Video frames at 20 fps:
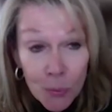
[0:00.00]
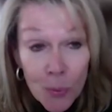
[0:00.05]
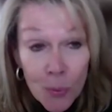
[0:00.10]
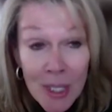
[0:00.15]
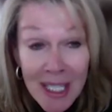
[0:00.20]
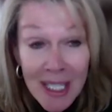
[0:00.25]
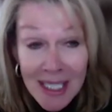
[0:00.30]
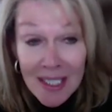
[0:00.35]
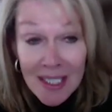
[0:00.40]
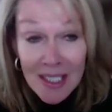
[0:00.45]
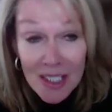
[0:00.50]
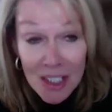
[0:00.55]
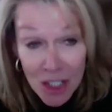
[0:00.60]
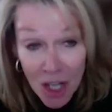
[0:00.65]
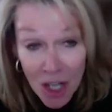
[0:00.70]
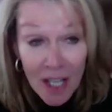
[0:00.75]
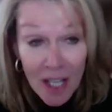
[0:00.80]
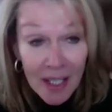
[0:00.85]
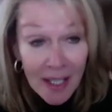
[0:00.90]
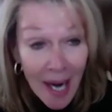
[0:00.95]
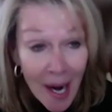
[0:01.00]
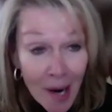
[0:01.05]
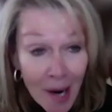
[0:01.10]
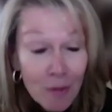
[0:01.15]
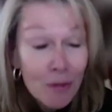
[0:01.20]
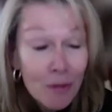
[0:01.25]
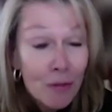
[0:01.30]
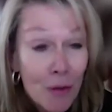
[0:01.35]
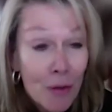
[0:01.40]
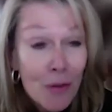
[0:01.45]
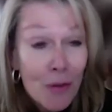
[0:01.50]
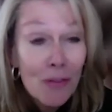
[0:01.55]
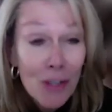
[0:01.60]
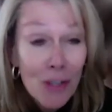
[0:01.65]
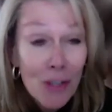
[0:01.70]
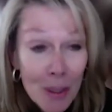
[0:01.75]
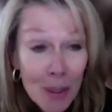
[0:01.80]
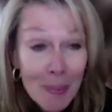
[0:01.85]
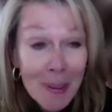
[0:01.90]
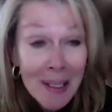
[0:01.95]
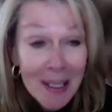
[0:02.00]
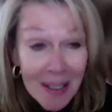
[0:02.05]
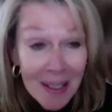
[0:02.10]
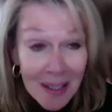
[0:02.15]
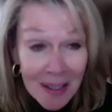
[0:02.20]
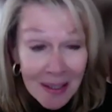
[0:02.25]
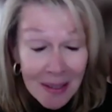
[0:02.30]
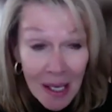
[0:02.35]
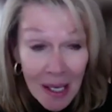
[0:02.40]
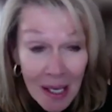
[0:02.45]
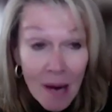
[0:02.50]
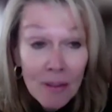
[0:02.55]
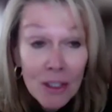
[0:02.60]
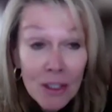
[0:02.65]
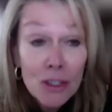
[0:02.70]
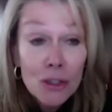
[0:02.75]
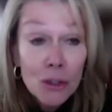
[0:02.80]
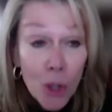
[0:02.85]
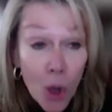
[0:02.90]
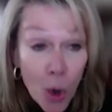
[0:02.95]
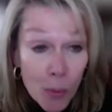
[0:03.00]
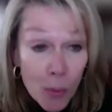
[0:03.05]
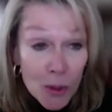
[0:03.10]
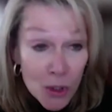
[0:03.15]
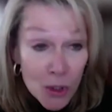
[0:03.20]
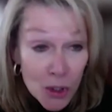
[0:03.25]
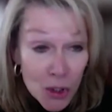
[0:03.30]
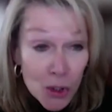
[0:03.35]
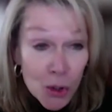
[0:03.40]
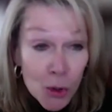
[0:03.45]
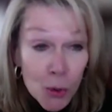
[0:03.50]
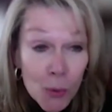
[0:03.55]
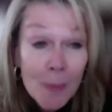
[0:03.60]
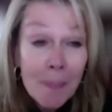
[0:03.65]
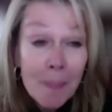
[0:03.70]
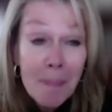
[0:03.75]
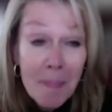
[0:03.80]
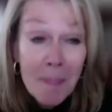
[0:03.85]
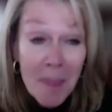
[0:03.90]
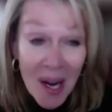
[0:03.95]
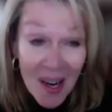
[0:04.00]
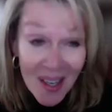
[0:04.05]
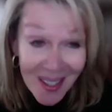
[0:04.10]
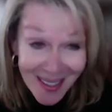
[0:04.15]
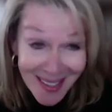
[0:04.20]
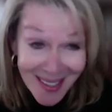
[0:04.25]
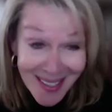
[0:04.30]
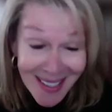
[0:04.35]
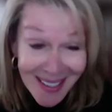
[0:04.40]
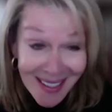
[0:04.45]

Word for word: We sought out from the very beginning to have a global student body